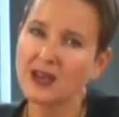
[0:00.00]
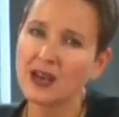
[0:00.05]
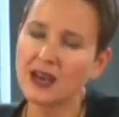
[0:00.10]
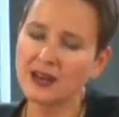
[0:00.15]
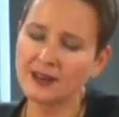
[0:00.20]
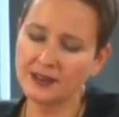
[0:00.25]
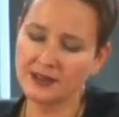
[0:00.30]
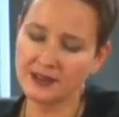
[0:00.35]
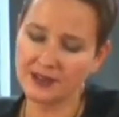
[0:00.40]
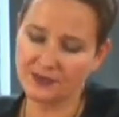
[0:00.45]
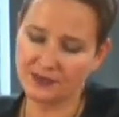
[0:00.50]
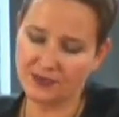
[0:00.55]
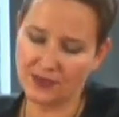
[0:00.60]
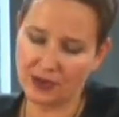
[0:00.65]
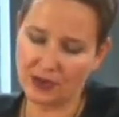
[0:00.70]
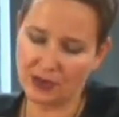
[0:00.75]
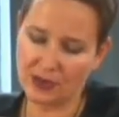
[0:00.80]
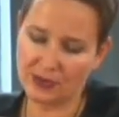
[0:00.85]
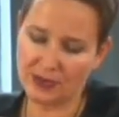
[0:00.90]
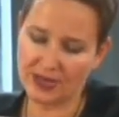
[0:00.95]
under the
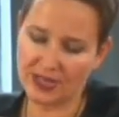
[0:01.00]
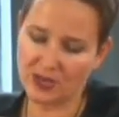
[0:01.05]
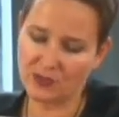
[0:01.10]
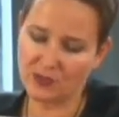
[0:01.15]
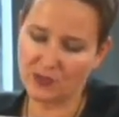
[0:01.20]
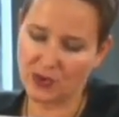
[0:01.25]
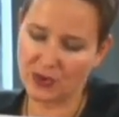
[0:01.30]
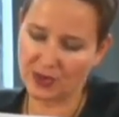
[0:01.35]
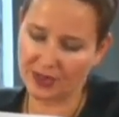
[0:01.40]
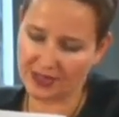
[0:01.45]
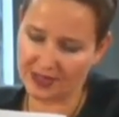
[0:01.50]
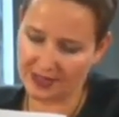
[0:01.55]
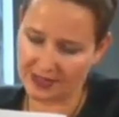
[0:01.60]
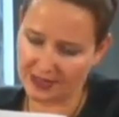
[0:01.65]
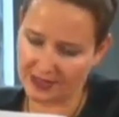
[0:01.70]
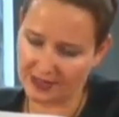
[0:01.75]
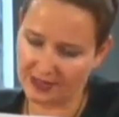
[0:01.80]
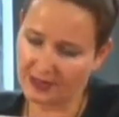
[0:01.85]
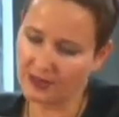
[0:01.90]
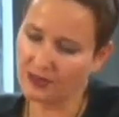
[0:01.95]
following
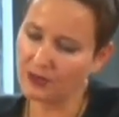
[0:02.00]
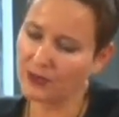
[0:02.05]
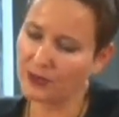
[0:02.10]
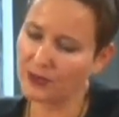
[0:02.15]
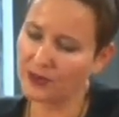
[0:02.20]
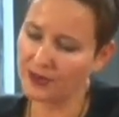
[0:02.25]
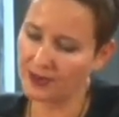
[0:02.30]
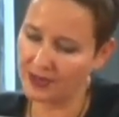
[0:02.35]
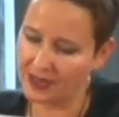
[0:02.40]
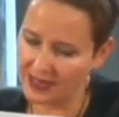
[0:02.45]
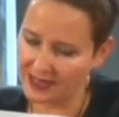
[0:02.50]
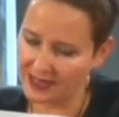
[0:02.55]
working, or